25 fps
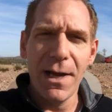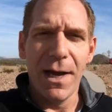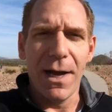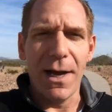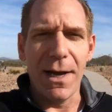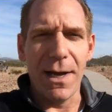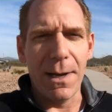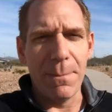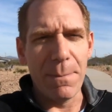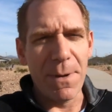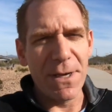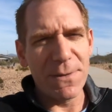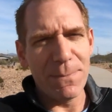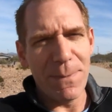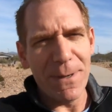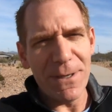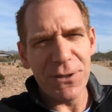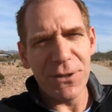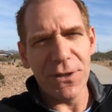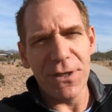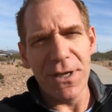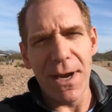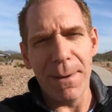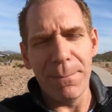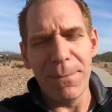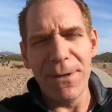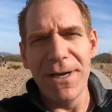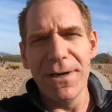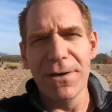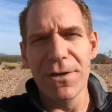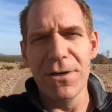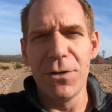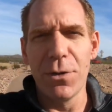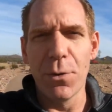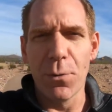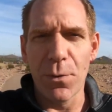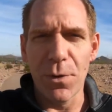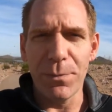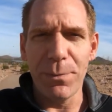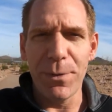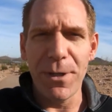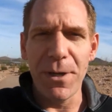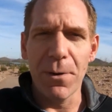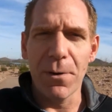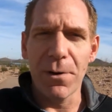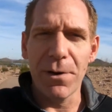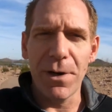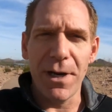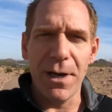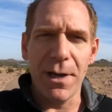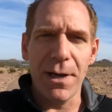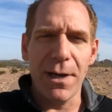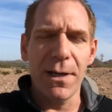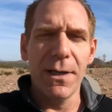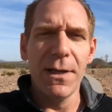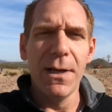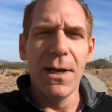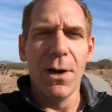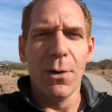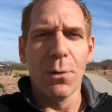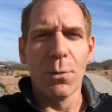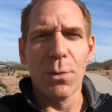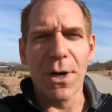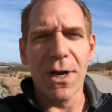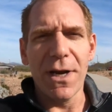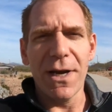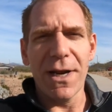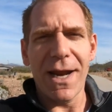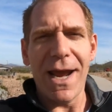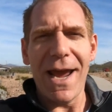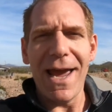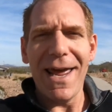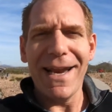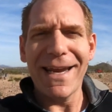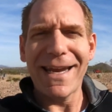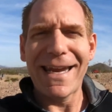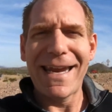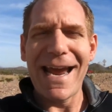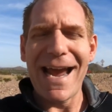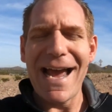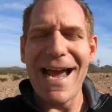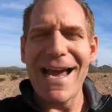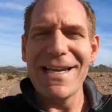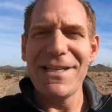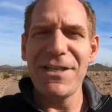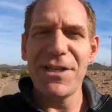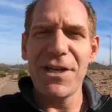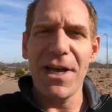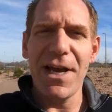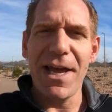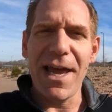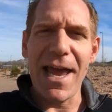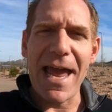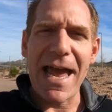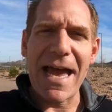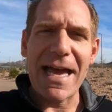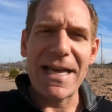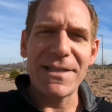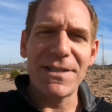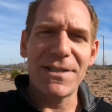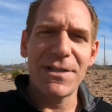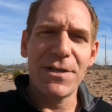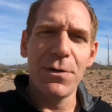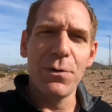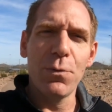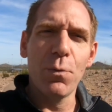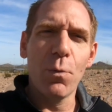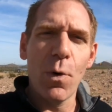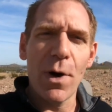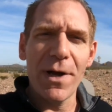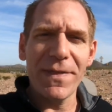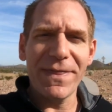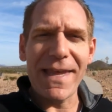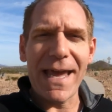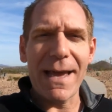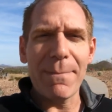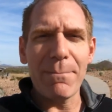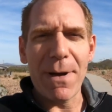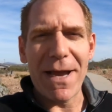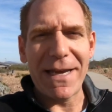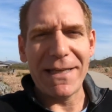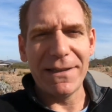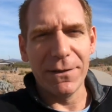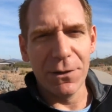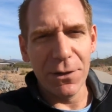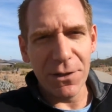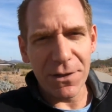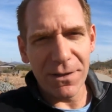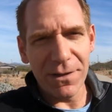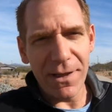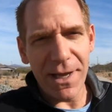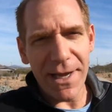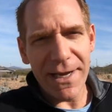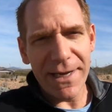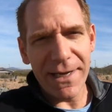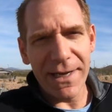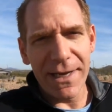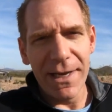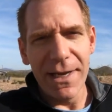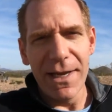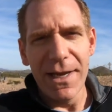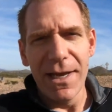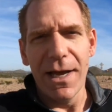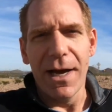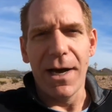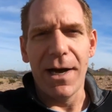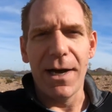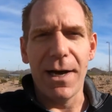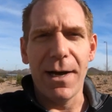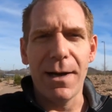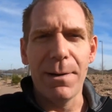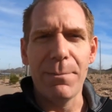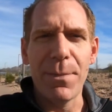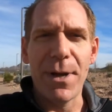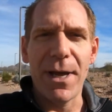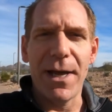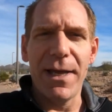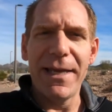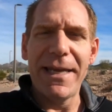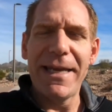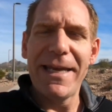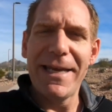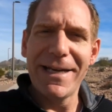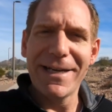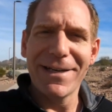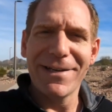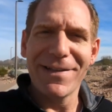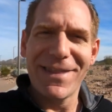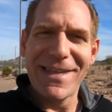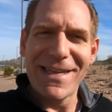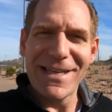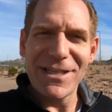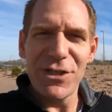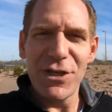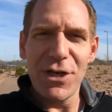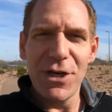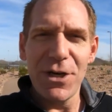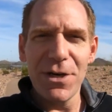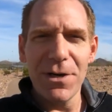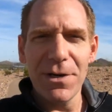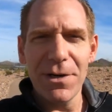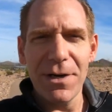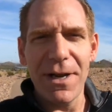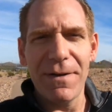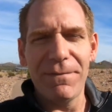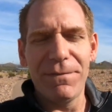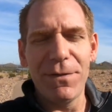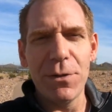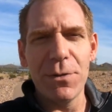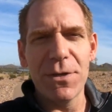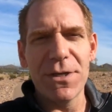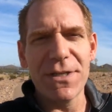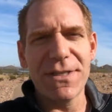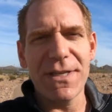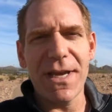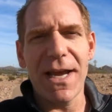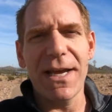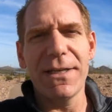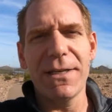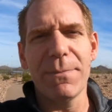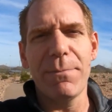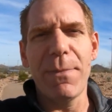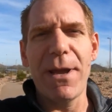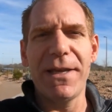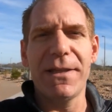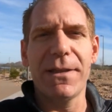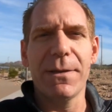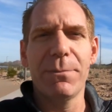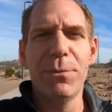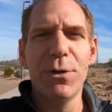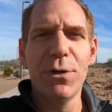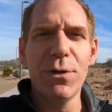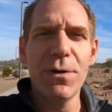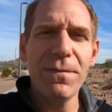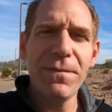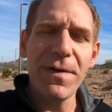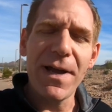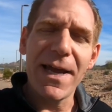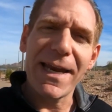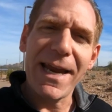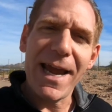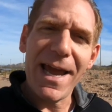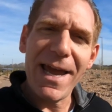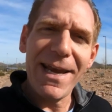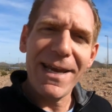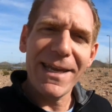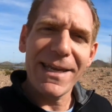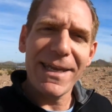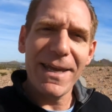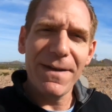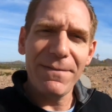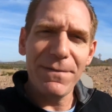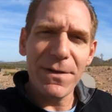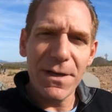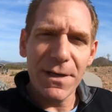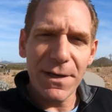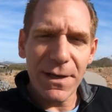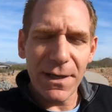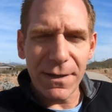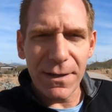especially up here in North Peoria. We're going to kind of guide you as to what that might look like here this year if you decide to make the move, and kind of give you